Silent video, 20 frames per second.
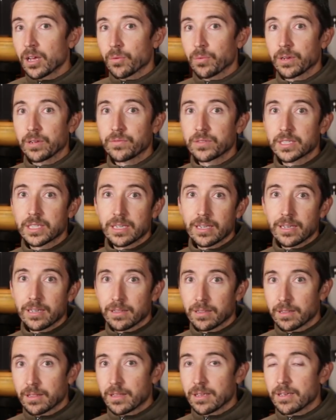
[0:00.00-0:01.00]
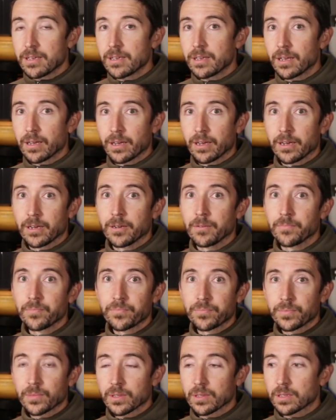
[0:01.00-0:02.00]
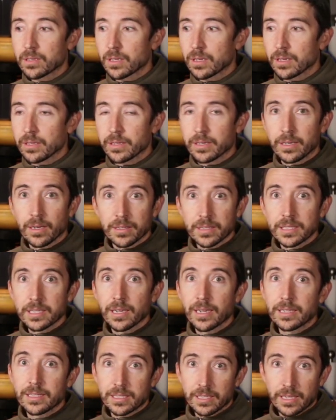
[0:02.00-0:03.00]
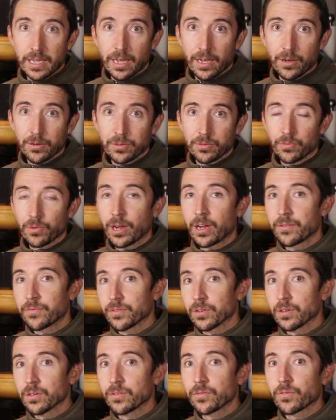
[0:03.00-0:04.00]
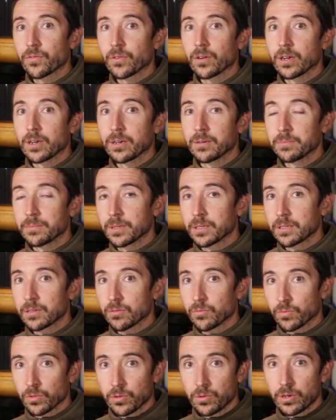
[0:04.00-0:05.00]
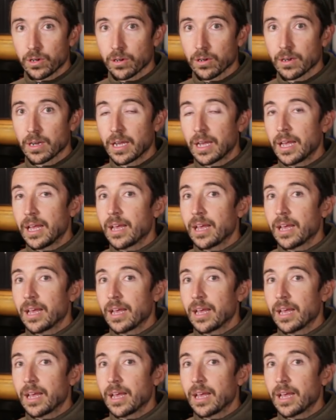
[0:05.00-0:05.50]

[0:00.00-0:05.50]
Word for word: We've seen the... Um, Uh, the Gunsight Scout rifle from Ruger.